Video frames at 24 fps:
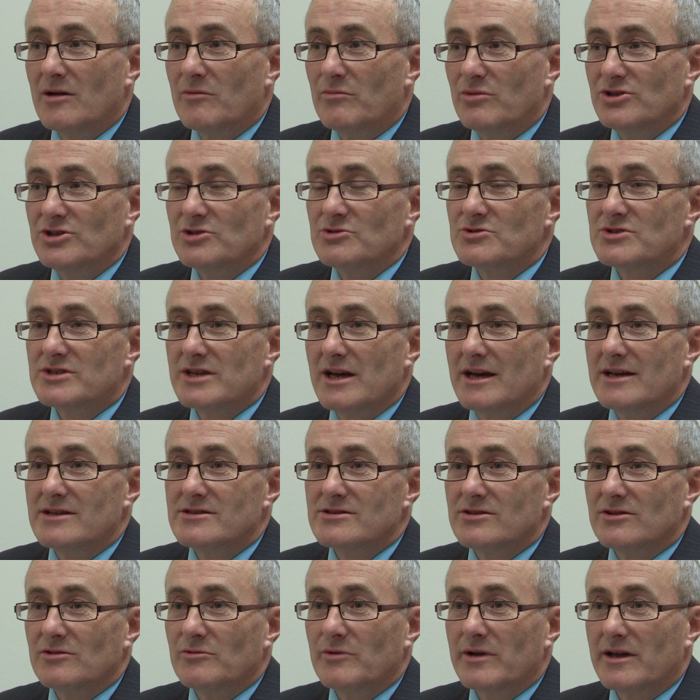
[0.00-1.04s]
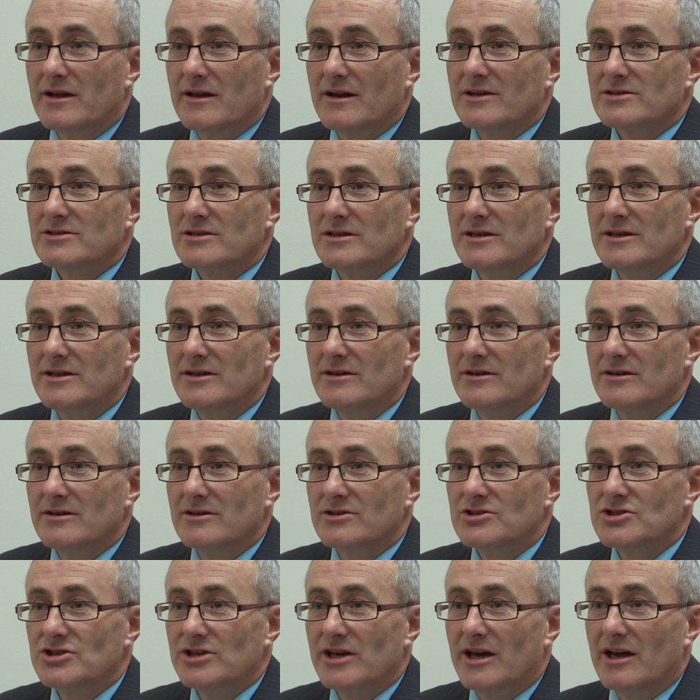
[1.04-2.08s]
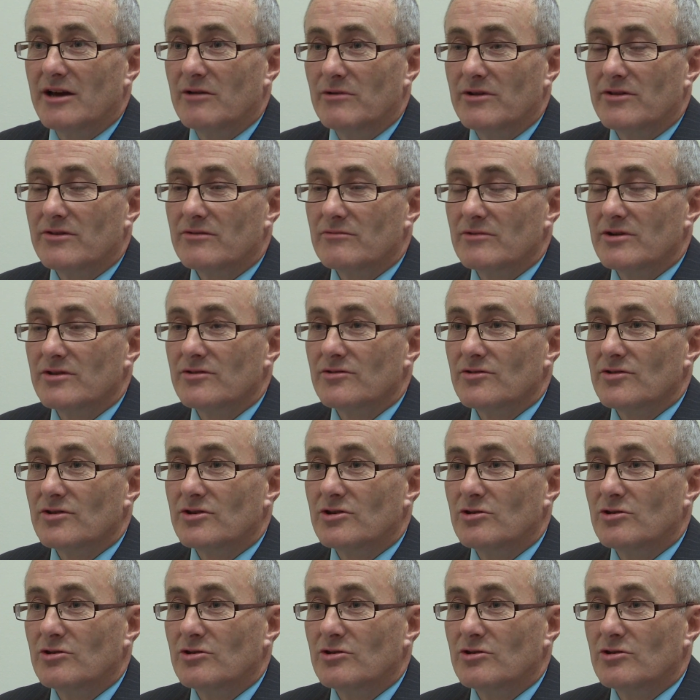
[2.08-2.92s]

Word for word: produce data that we can actually share with other